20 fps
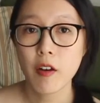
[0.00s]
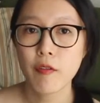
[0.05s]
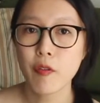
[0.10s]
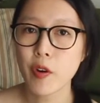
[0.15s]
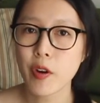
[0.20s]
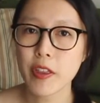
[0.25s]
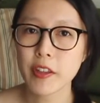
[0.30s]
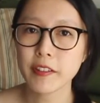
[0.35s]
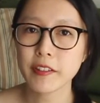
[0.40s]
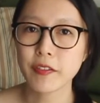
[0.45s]

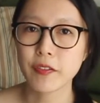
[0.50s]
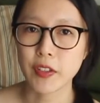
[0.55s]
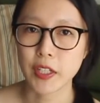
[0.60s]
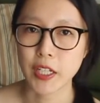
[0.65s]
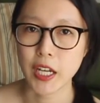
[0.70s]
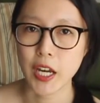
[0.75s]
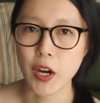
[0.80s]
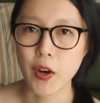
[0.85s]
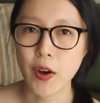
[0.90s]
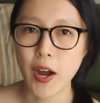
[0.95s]
For this
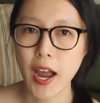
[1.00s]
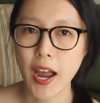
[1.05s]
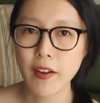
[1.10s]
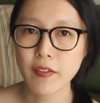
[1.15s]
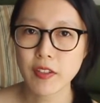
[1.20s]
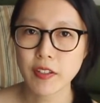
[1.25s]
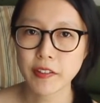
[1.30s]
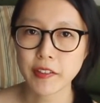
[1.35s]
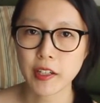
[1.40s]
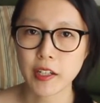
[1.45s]
video, I've
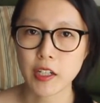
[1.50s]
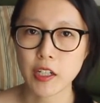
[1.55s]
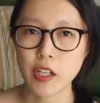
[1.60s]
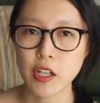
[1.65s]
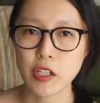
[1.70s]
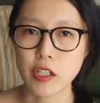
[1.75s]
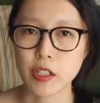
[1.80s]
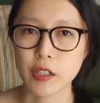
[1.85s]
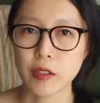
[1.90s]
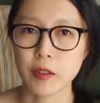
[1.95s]
decided to
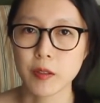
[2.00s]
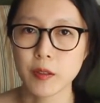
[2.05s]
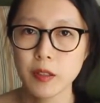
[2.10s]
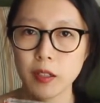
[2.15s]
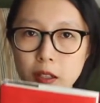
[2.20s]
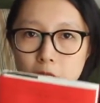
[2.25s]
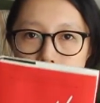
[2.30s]
do